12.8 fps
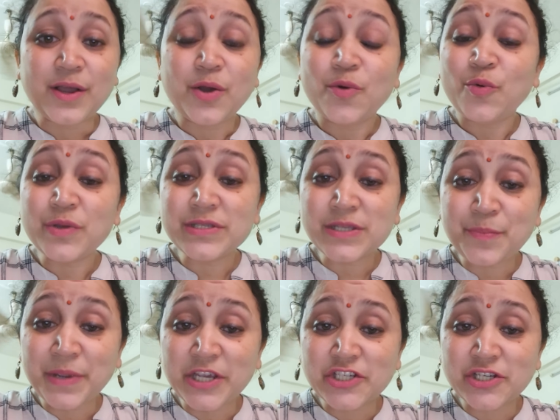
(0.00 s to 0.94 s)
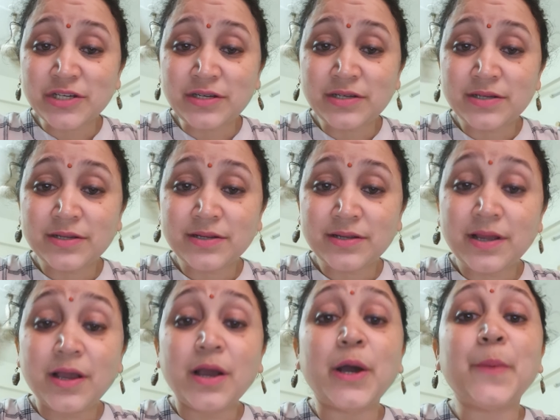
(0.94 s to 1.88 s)
Who is a patient?
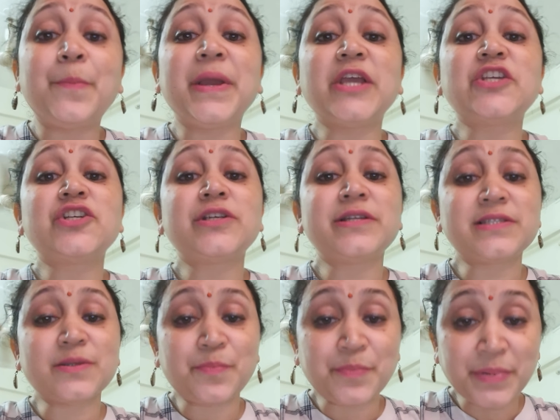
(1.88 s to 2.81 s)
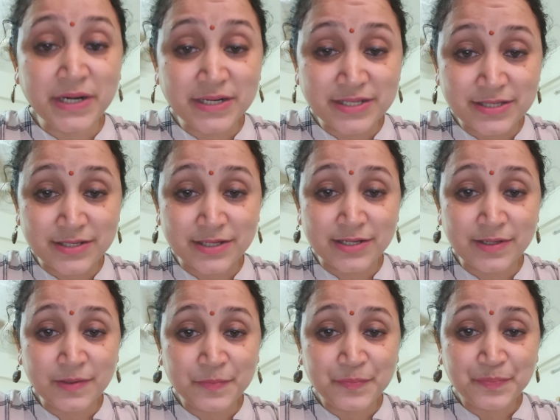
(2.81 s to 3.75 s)
A patient is a
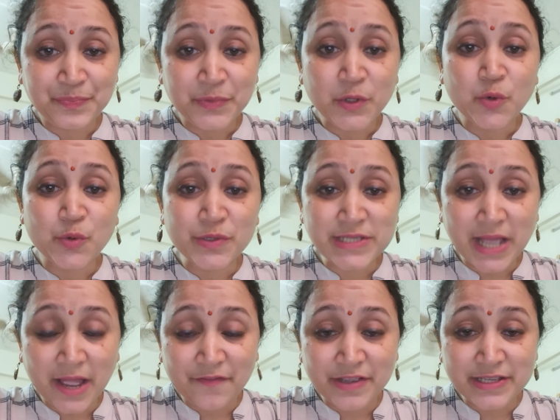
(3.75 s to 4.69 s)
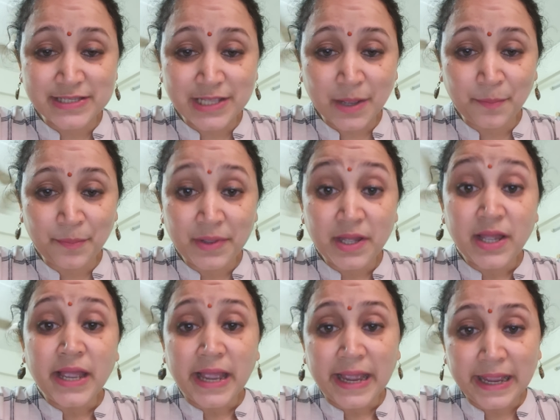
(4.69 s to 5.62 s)
person who is having some
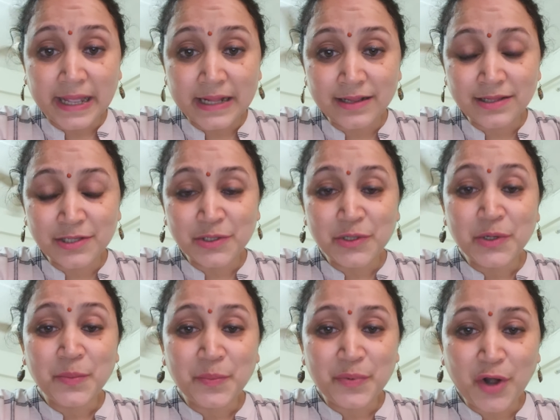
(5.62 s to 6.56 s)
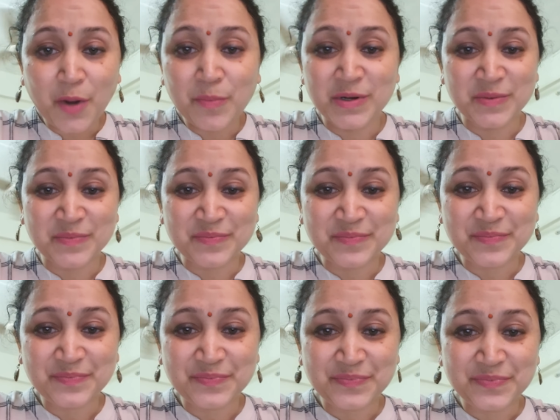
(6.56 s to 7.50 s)
health problem.
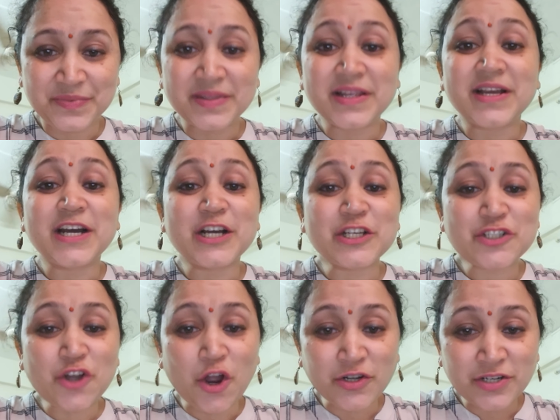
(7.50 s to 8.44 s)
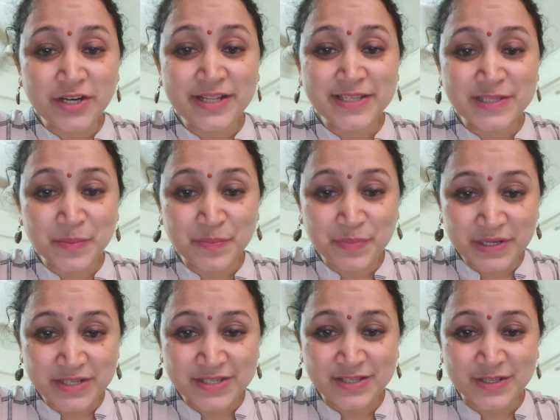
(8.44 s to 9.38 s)
A doctor is a
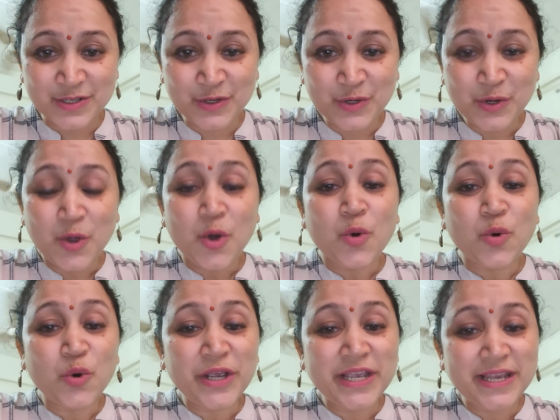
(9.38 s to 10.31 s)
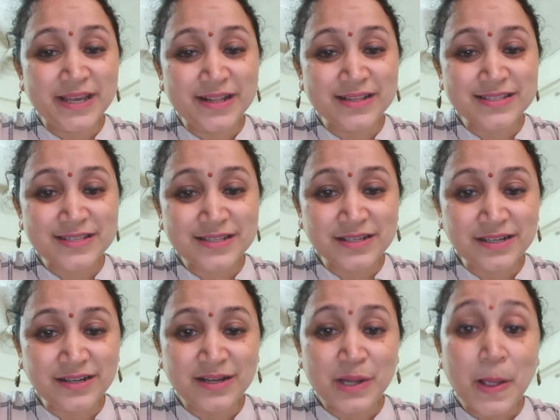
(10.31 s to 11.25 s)
person who heals
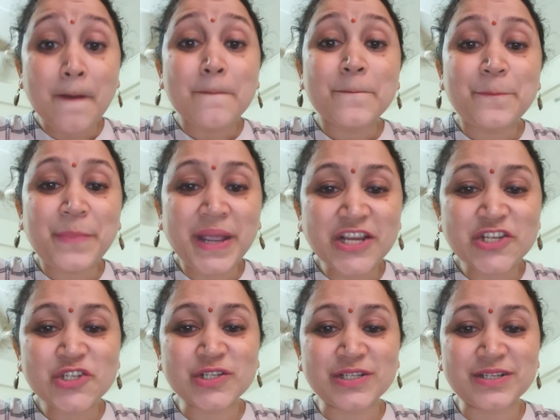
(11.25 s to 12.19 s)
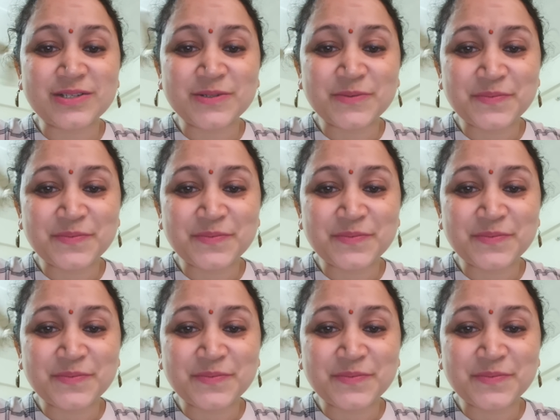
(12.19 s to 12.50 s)
the patient.